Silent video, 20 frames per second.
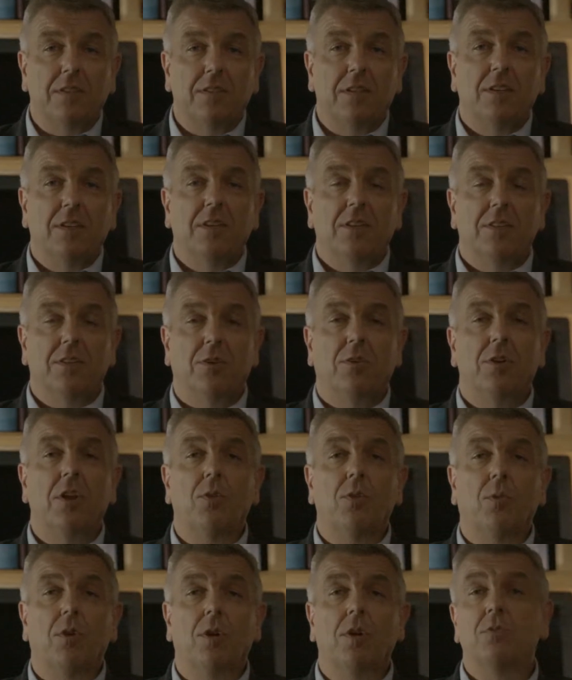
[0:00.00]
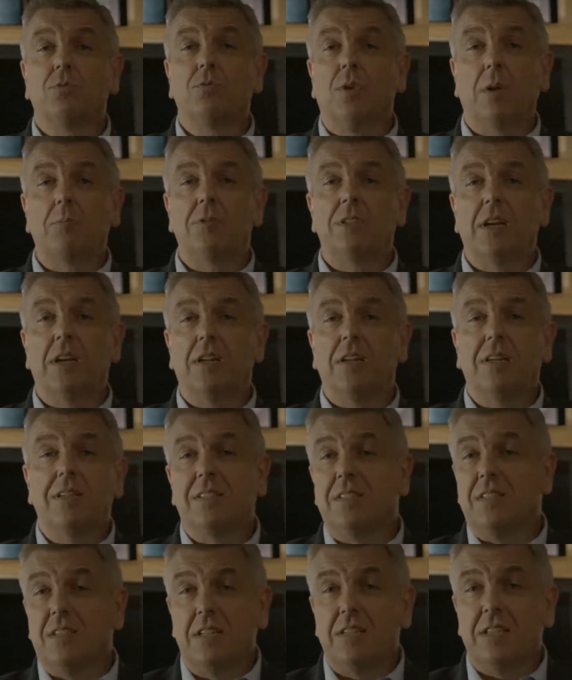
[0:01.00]
So in other words, what I'm saying is in
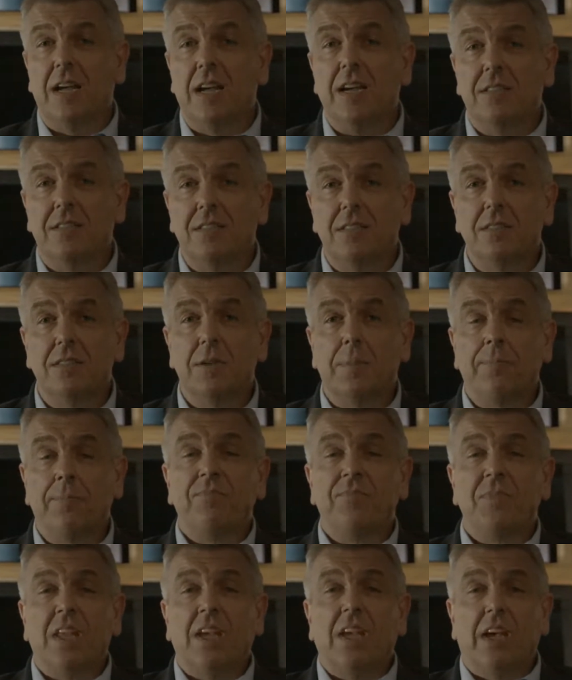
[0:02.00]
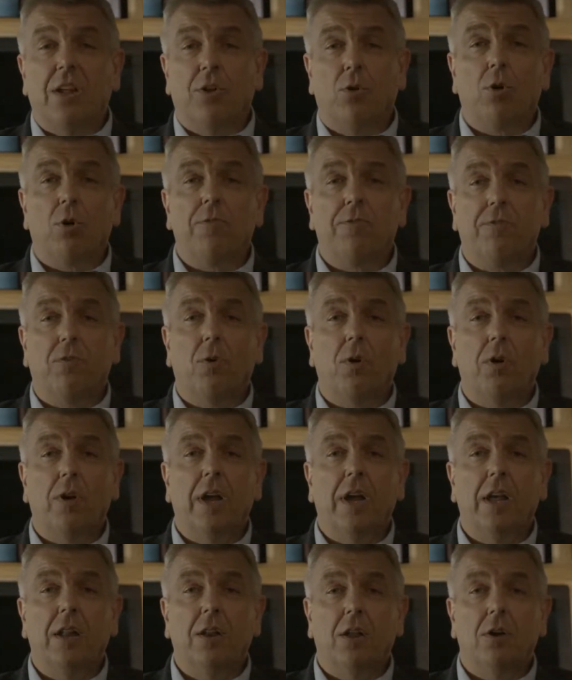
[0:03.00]
Texas, in order for a
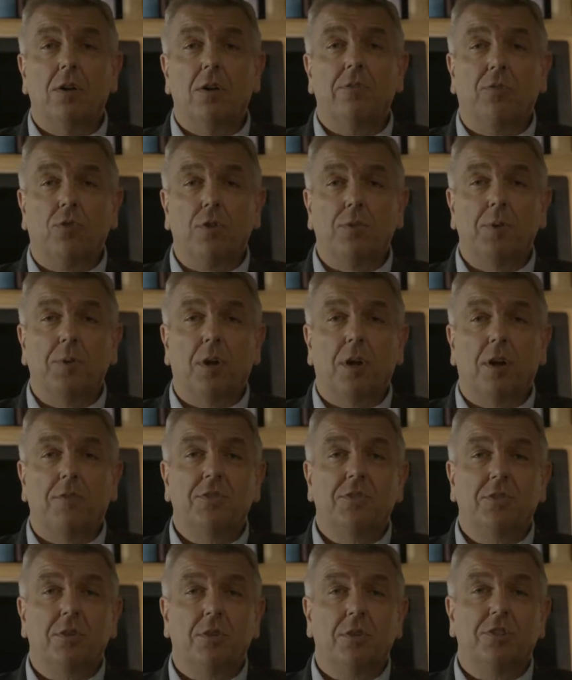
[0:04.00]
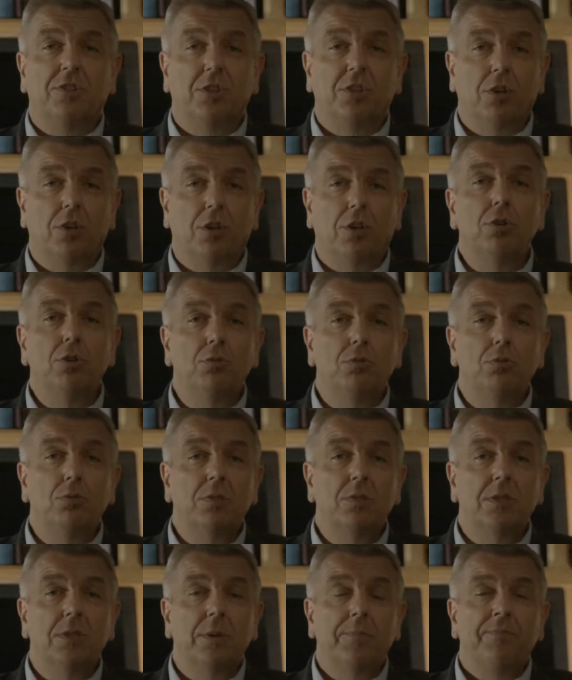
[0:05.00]
law enforcement officer to lose
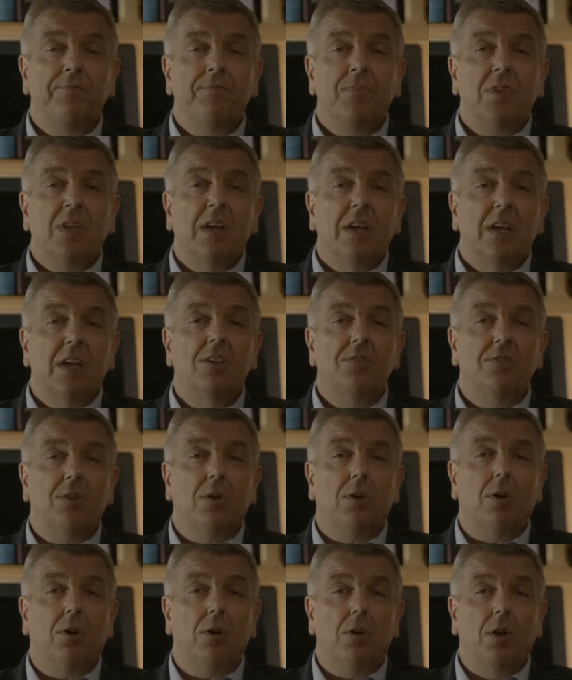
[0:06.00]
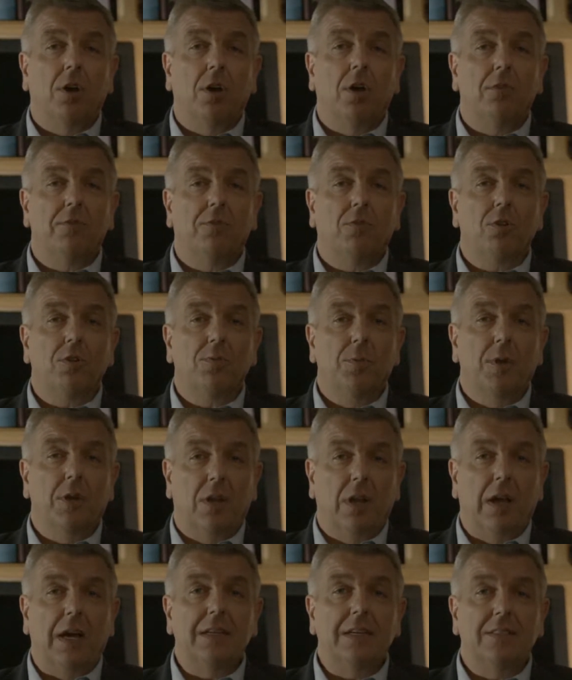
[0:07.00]
his or her law enforcement
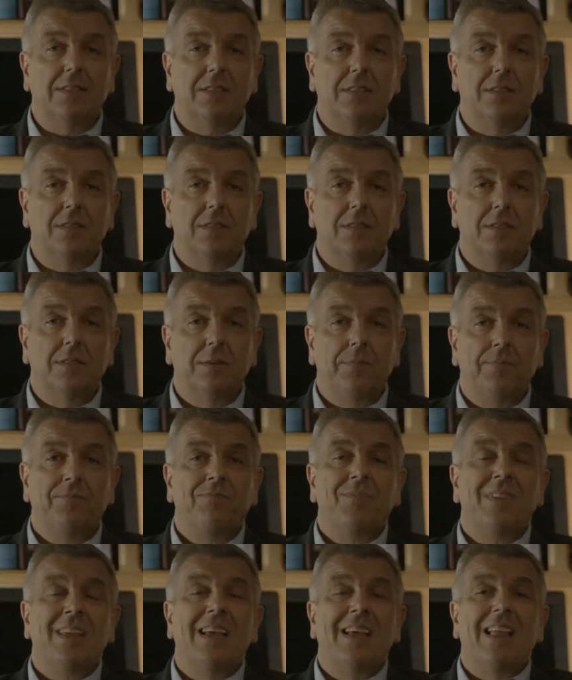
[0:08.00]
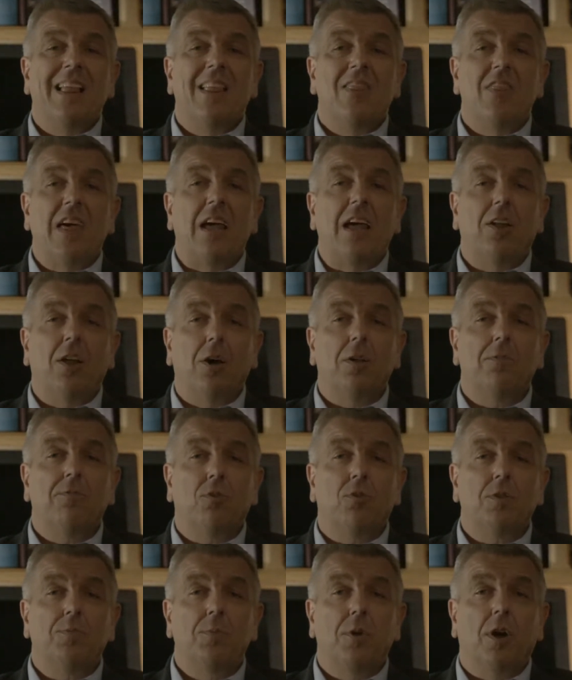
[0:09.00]
license, that law
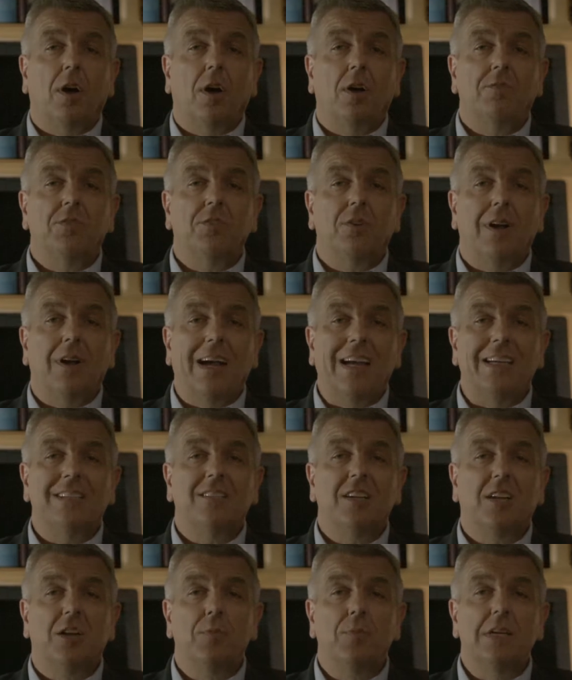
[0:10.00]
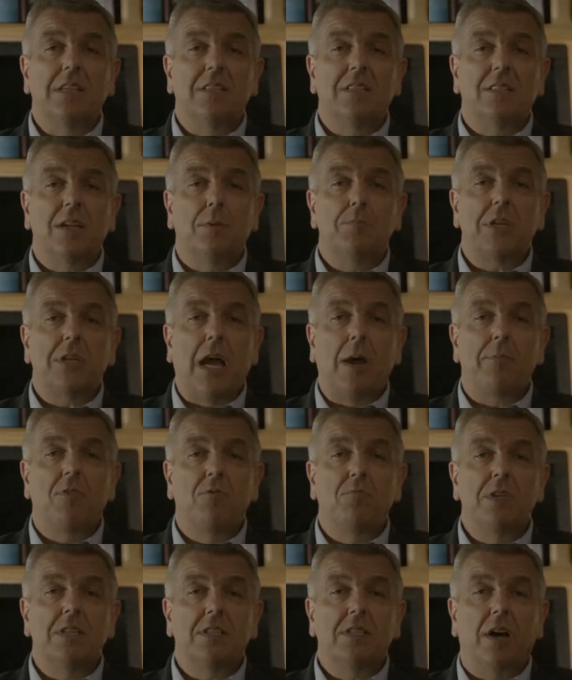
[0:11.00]
enforcement officer has to commit some type of
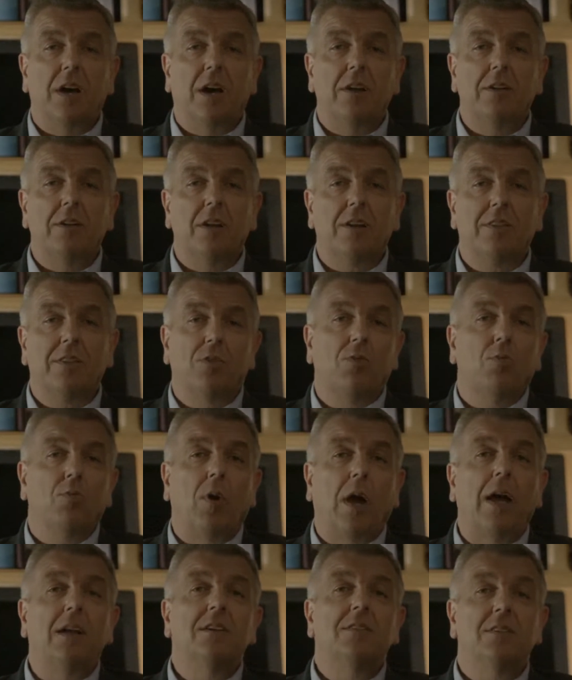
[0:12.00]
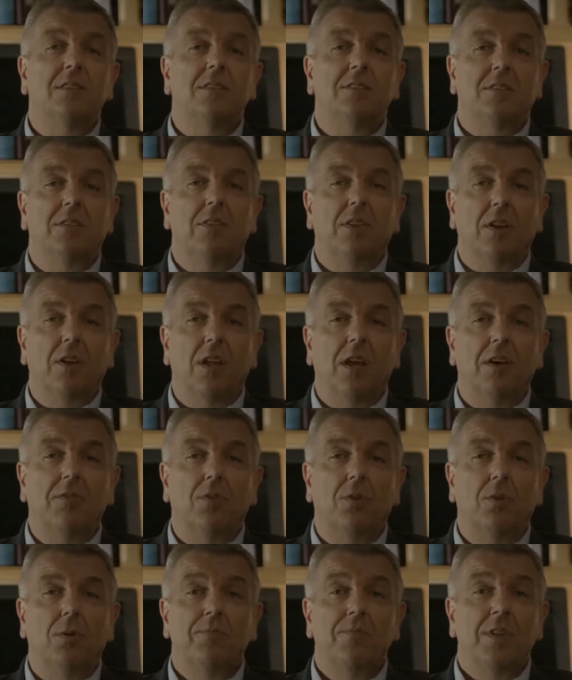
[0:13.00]
misconduct that rises to the level
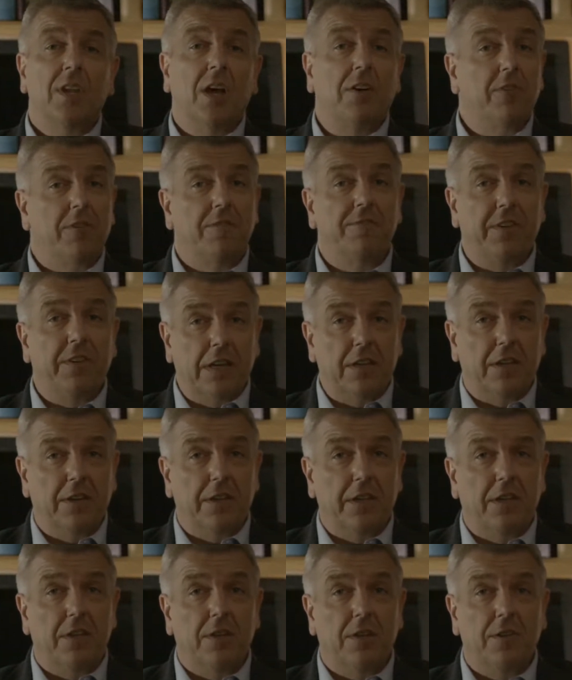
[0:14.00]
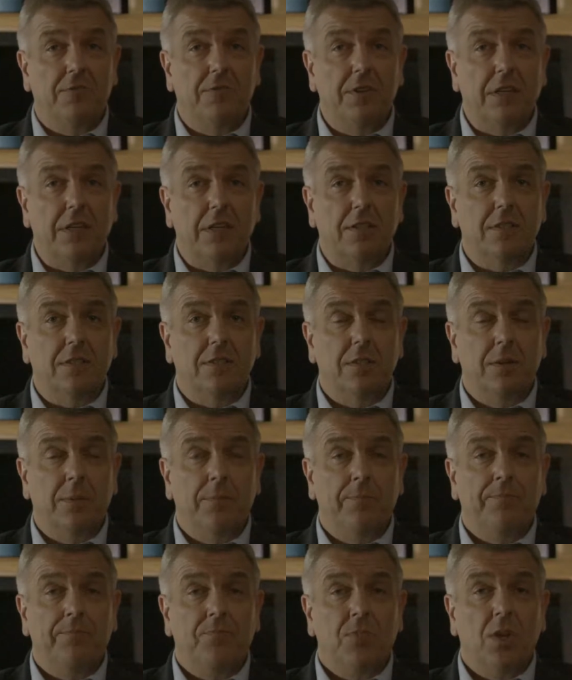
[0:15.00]
of a felony offense.
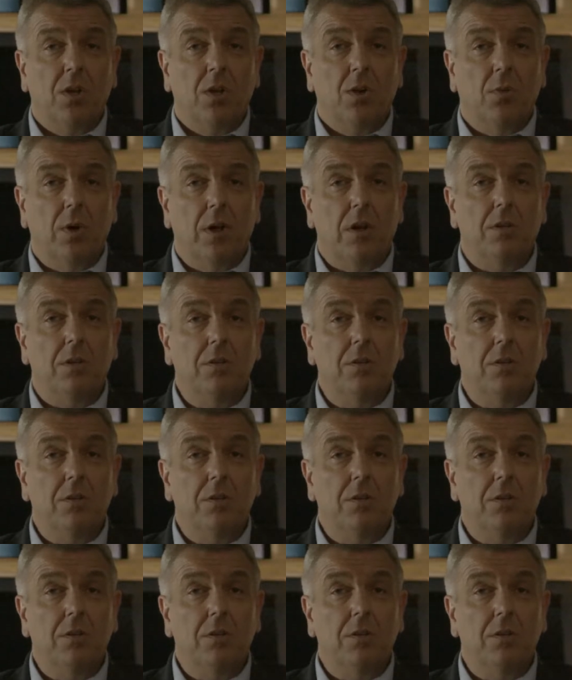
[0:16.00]
Well,